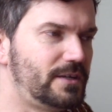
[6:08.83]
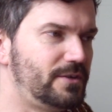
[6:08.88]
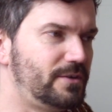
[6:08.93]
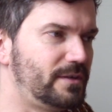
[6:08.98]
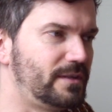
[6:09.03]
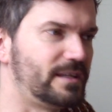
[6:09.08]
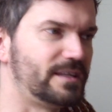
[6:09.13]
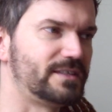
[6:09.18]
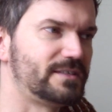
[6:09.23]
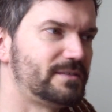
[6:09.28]

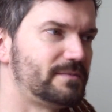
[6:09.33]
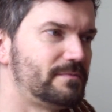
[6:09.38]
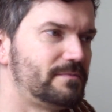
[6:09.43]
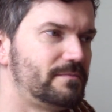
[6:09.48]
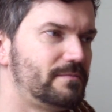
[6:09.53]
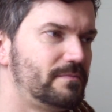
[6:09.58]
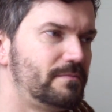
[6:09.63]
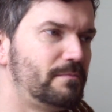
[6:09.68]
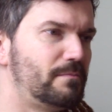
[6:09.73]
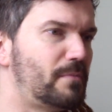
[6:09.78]
doing this,
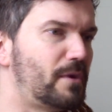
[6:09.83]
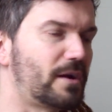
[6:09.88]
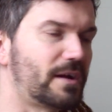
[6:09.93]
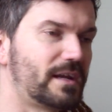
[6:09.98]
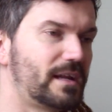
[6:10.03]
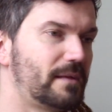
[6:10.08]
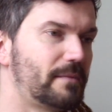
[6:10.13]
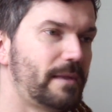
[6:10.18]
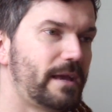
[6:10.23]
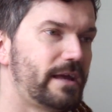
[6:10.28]

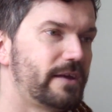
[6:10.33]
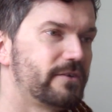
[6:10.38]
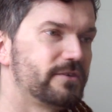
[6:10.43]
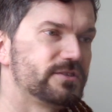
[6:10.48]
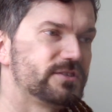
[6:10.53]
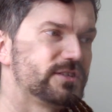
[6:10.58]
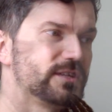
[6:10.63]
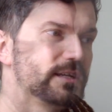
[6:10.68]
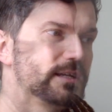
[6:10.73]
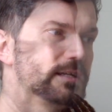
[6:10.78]
marketing
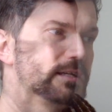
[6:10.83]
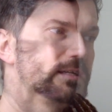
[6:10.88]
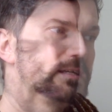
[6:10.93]
matters.